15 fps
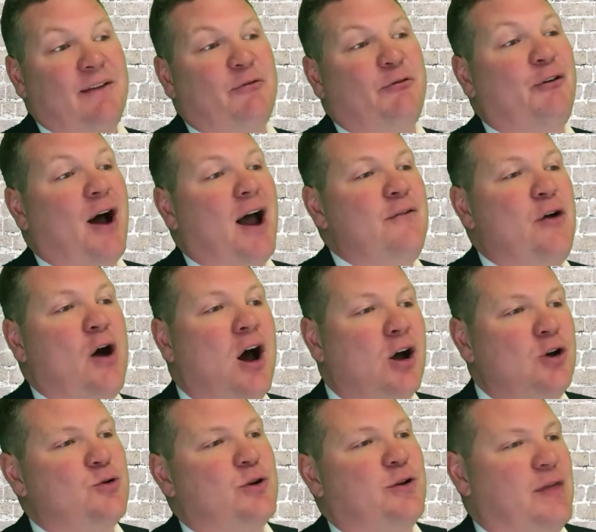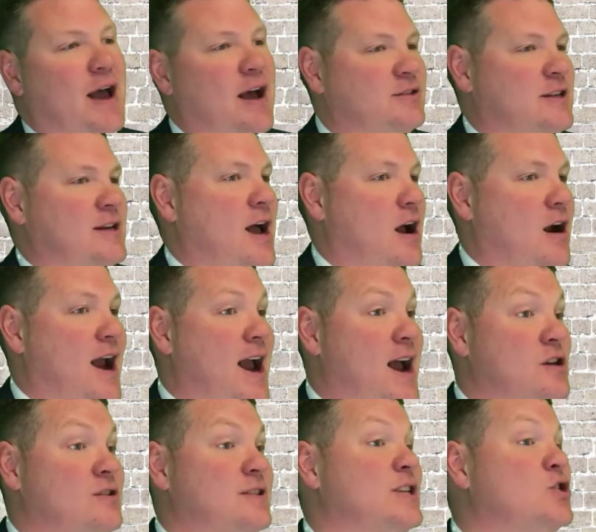that five hundred thousand dollar
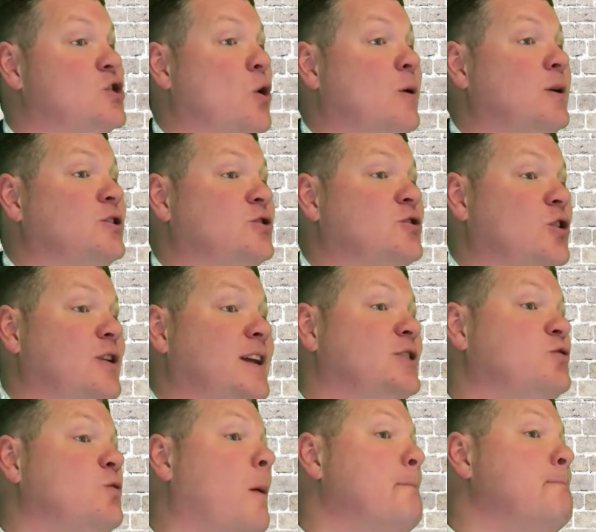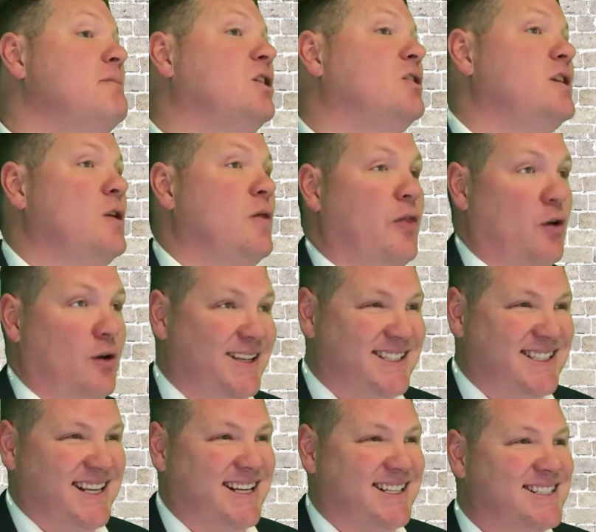house is going to turn into a one million
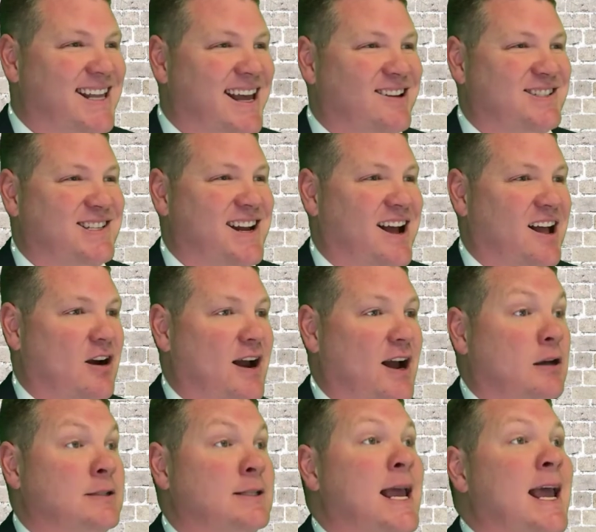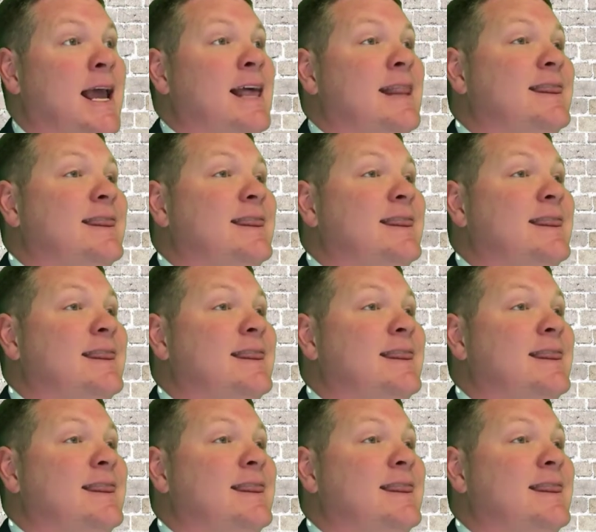thirty-six thousand dollar house.